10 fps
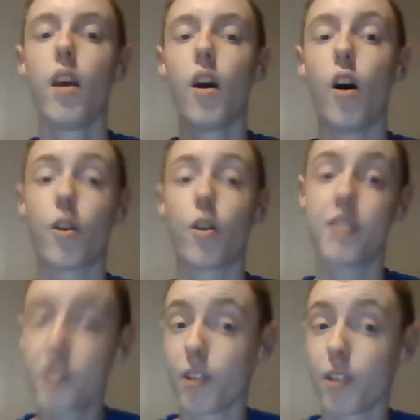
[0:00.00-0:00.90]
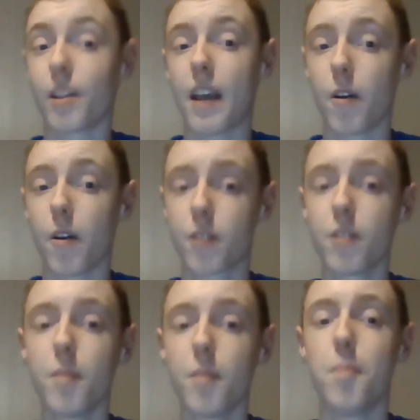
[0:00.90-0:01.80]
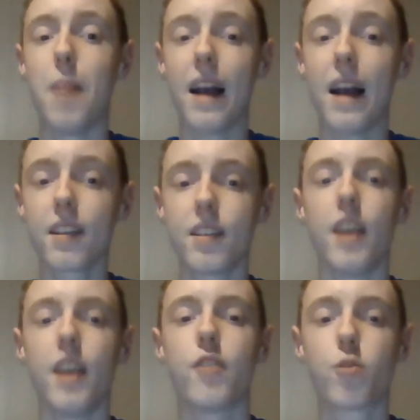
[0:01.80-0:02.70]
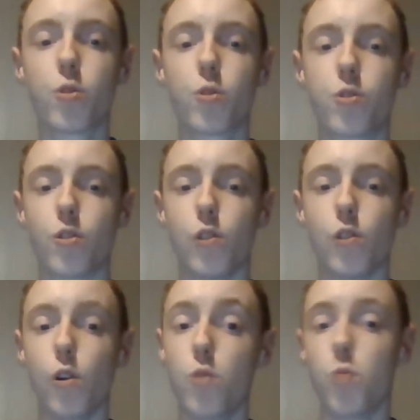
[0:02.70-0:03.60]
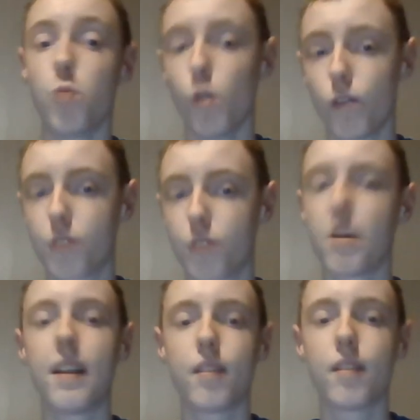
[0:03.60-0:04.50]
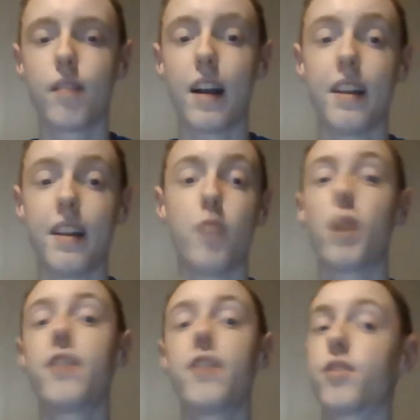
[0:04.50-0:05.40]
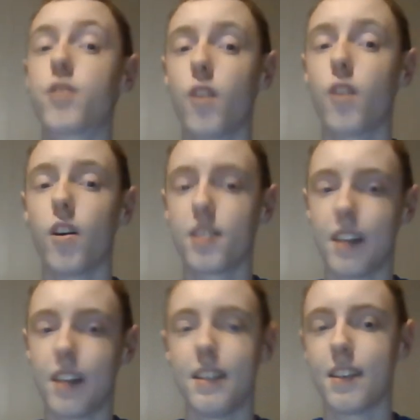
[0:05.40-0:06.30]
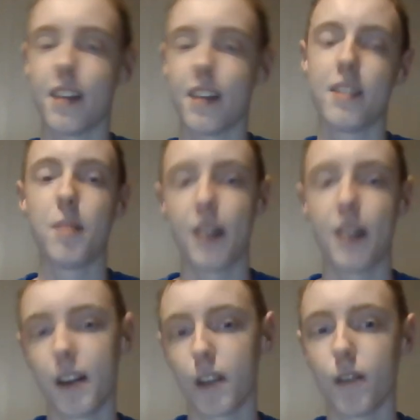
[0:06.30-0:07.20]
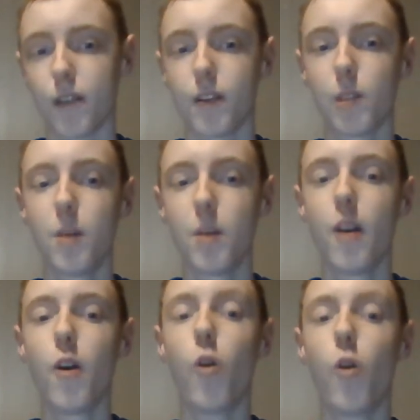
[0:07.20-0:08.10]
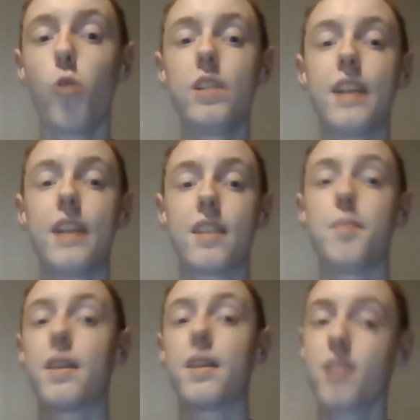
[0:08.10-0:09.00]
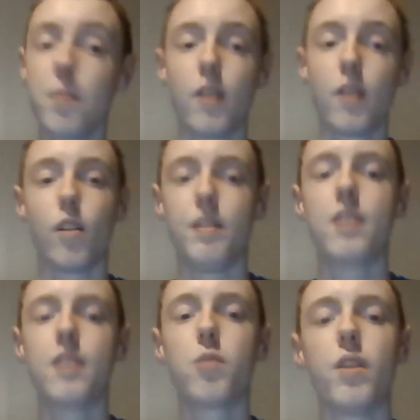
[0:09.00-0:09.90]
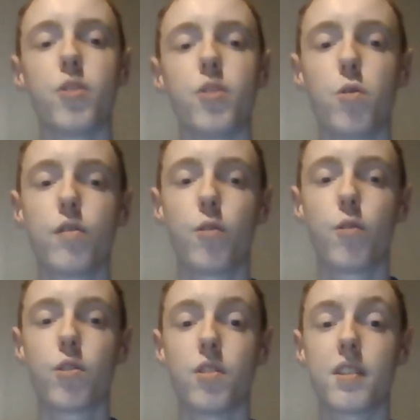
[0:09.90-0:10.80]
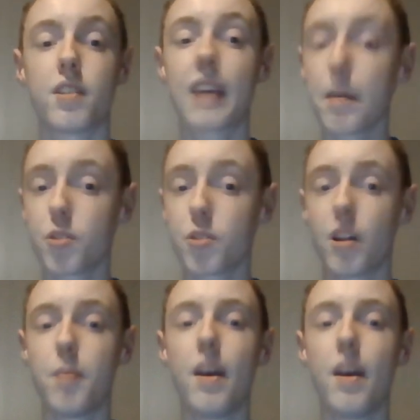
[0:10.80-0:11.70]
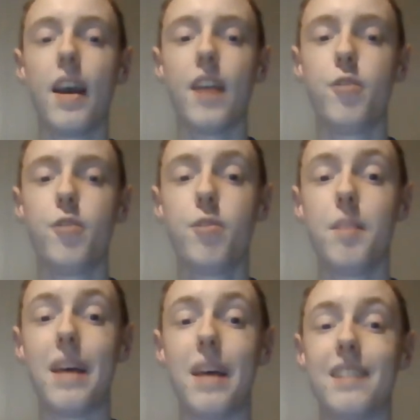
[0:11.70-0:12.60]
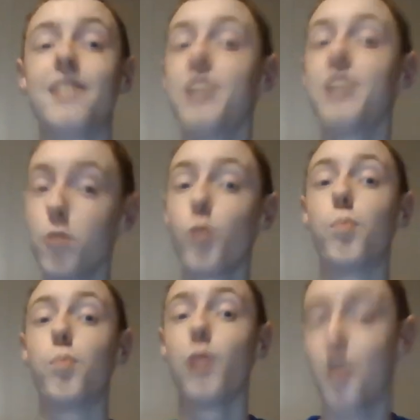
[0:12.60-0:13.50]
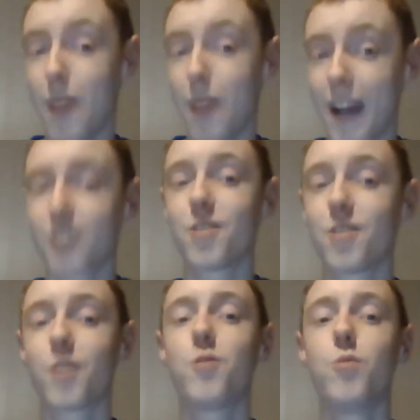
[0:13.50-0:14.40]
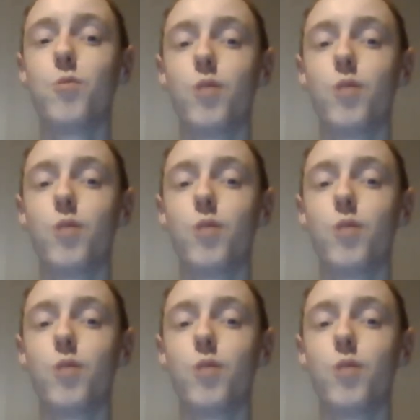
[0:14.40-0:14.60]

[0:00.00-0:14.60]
Our titular character, Max, a tortured lone wolf trying to find a righteous cause, as he says in the beginning of the film, only gets mixed up in all of this when Joe's forces capture him and use him as a literal blood bag stuck to